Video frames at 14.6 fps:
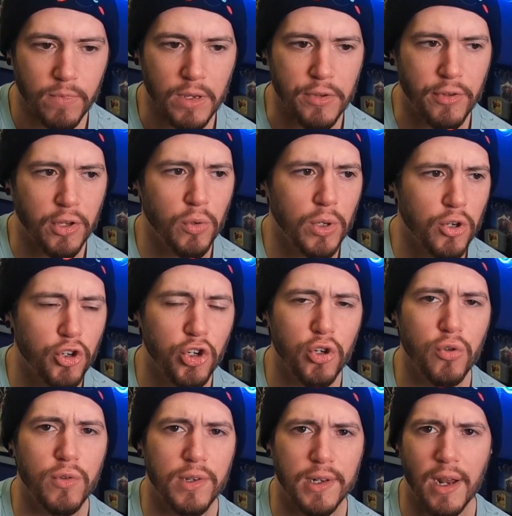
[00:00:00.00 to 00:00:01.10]
So you can
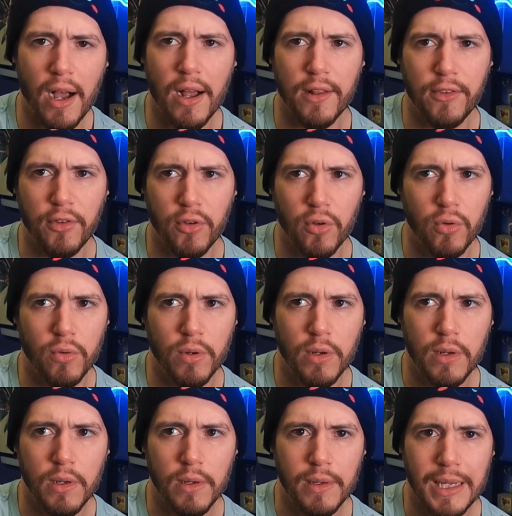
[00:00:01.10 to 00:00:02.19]
choose not to
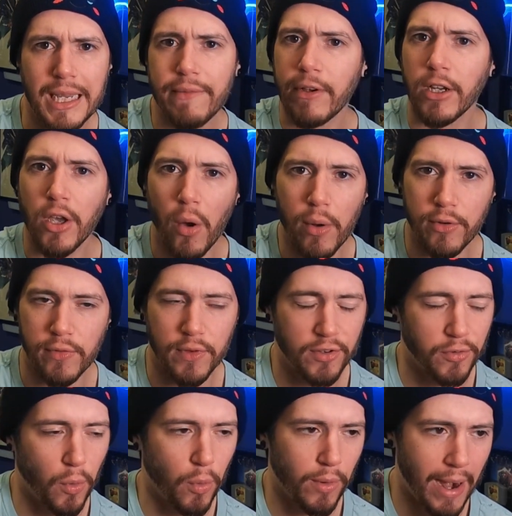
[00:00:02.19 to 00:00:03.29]
even go into the
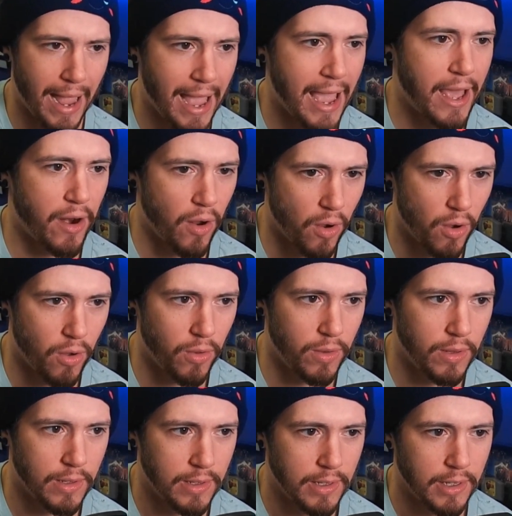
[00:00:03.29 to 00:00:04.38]
store at all.
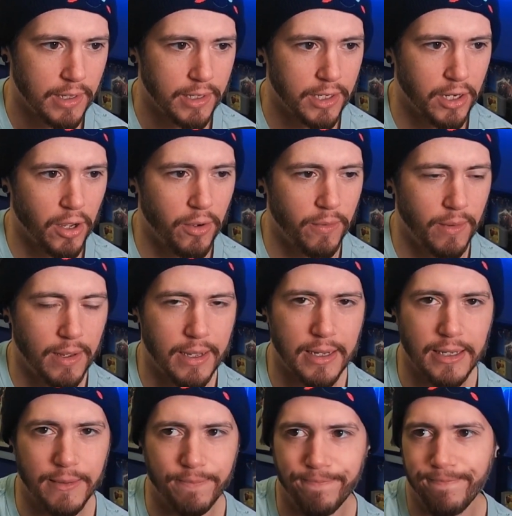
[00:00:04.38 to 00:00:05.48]
You know,
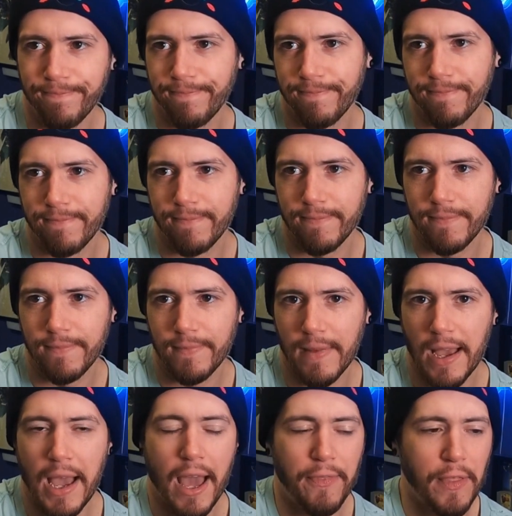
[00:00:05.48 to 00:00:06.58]

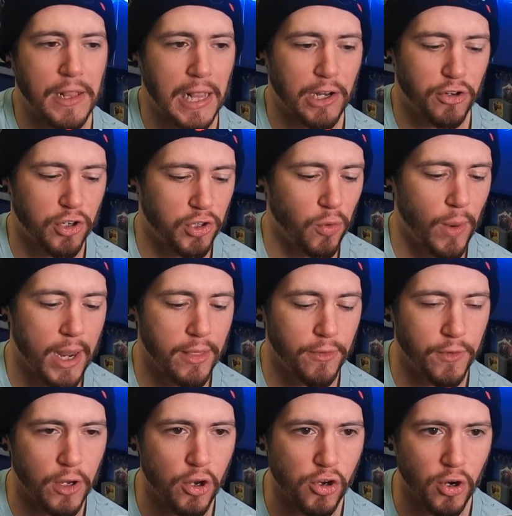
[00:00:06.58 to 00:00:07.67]
I think that's just the way of the
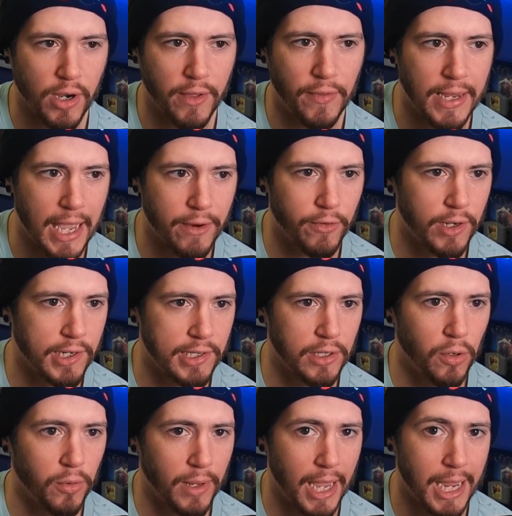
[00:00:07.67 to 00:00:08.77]
future. I think every
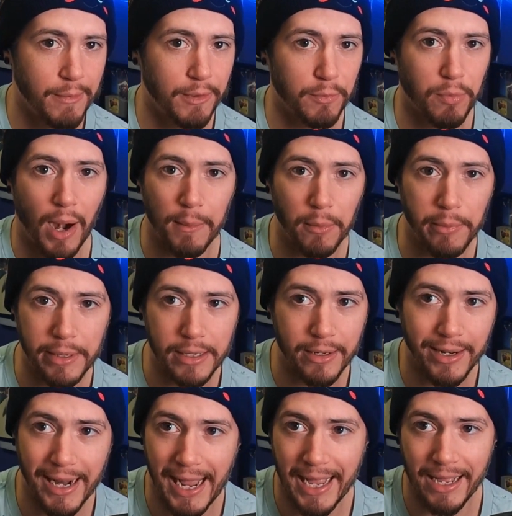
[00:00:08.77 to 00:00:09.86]
single game is probably
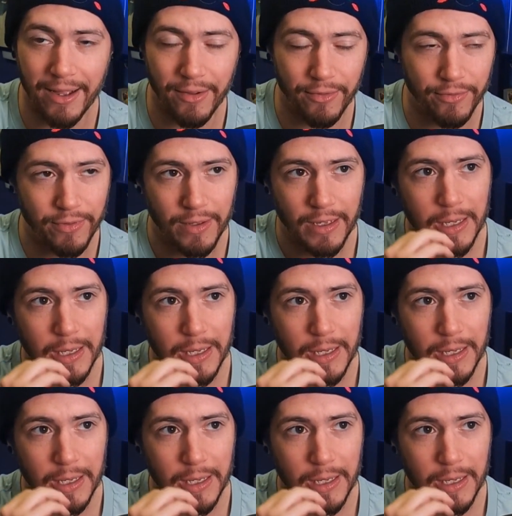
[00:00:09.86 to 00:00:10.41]
going to have